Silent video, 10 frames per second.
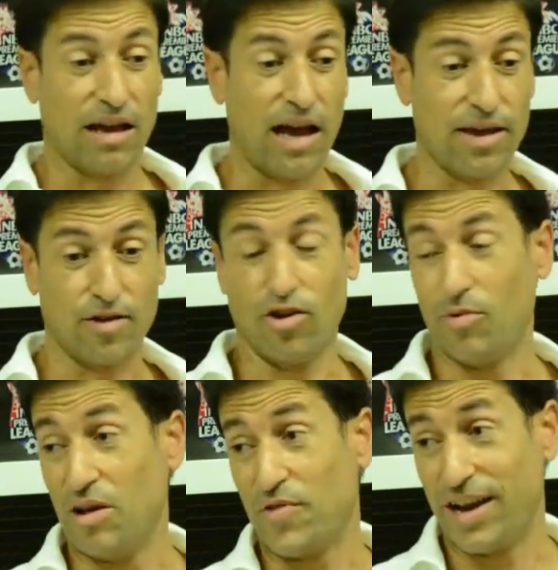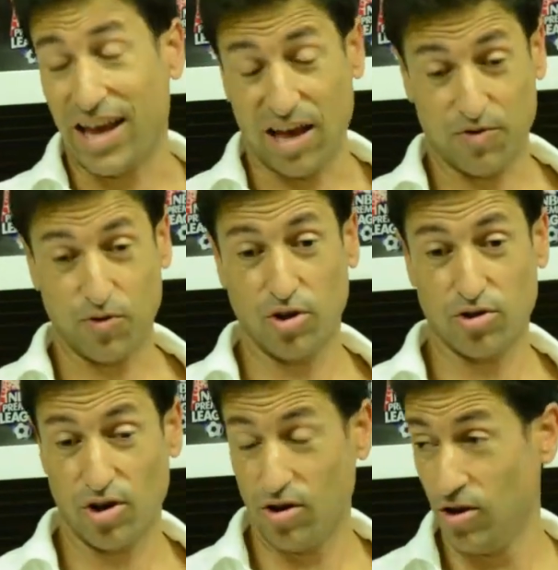I don't know, my friend. I have to
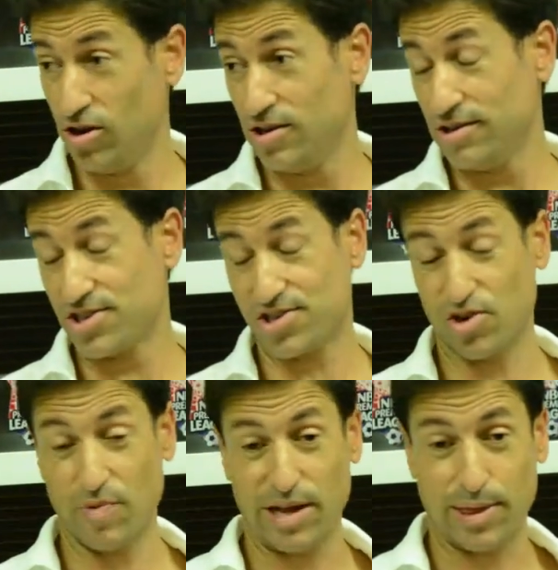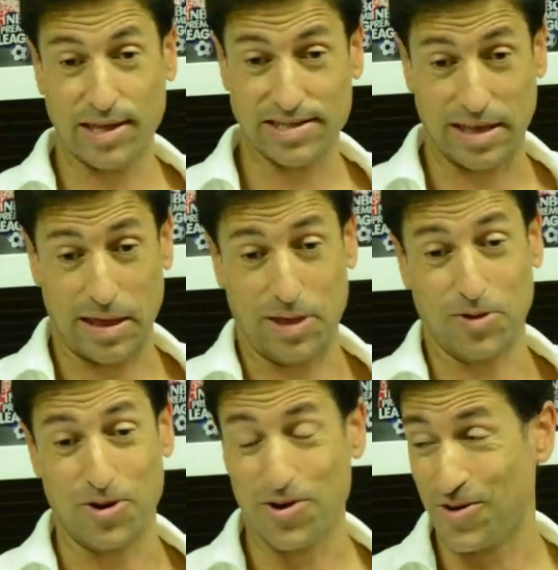control so many things that I
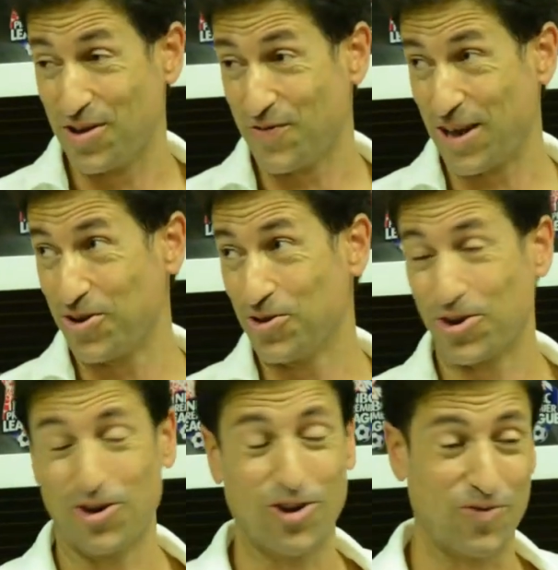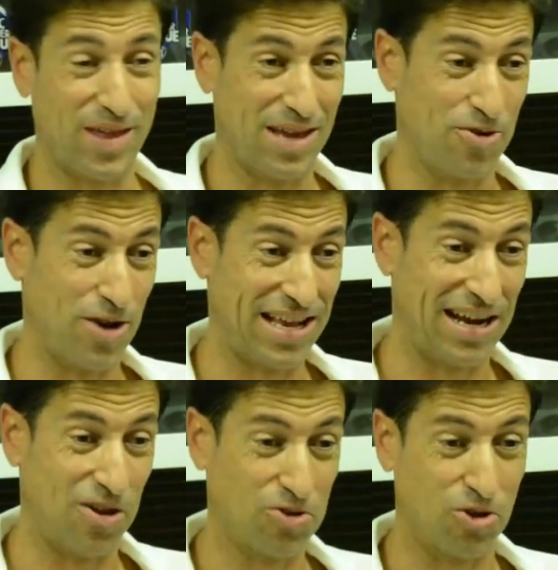don't know if I control all of them or I
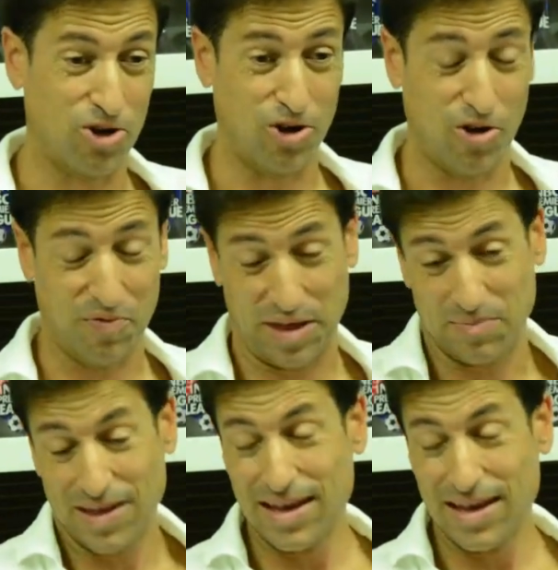cannot control all of them.